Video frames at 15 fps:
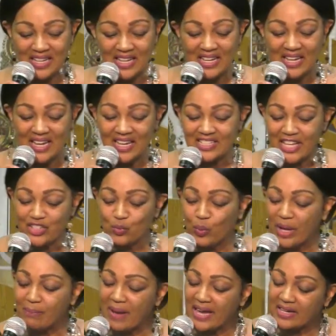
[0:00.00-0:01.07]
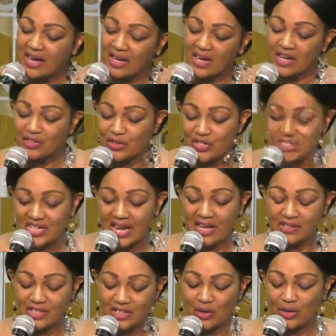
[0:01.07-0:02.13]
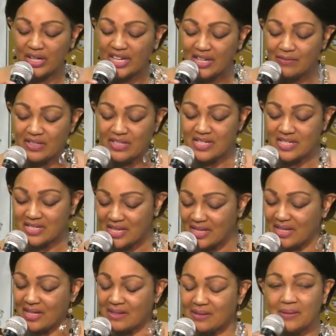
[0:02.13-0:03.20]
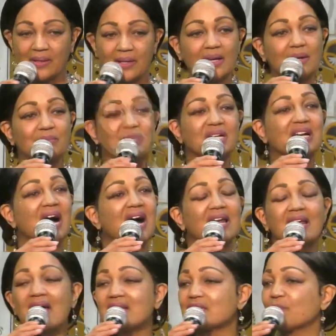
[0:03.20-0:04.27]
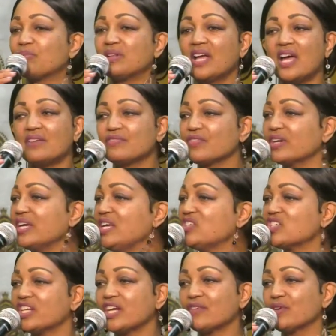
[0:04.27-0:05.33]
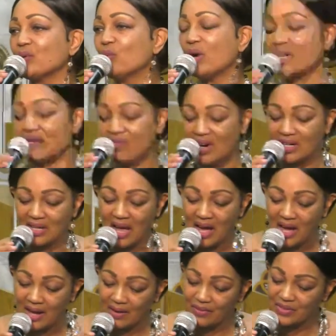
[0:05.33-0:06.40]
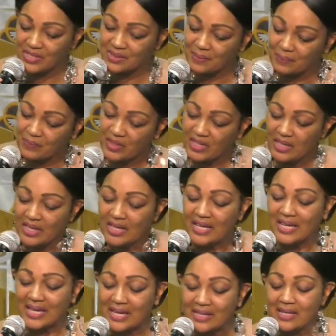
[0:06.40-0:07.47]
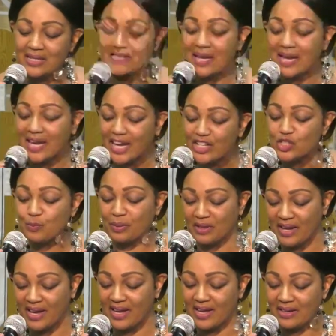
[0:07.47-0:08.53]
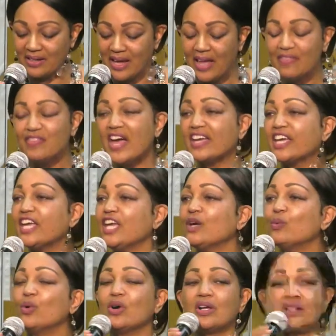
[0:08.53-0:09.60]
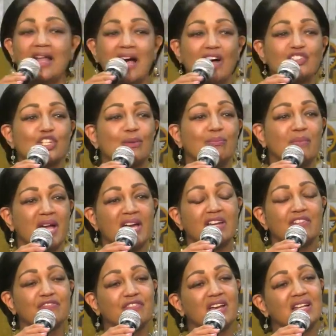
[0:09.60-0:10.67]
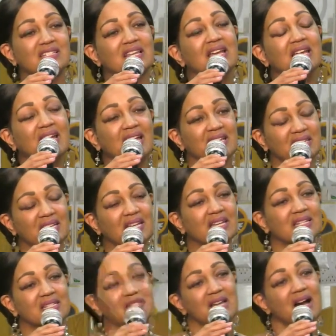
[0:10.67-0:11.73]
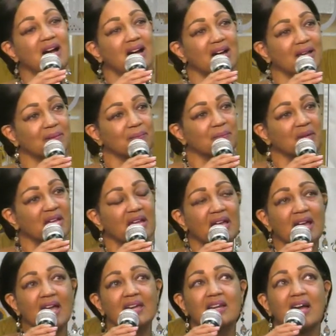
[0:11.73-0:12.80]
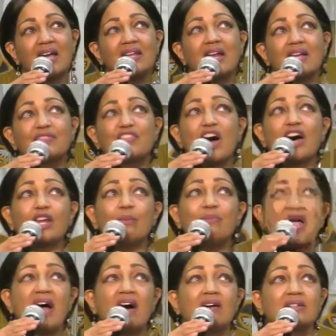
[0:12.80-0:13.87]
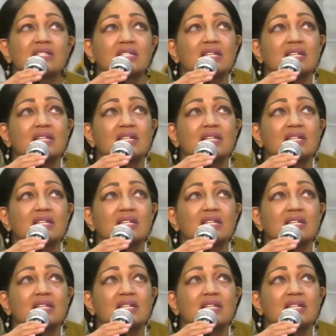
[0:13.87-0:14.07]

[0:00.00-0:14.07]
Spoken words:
It says, we may not understand it or even see it, but God has a plan for each and every one of our lives. It is his plan that he will allow to manifest in his time. And I thought about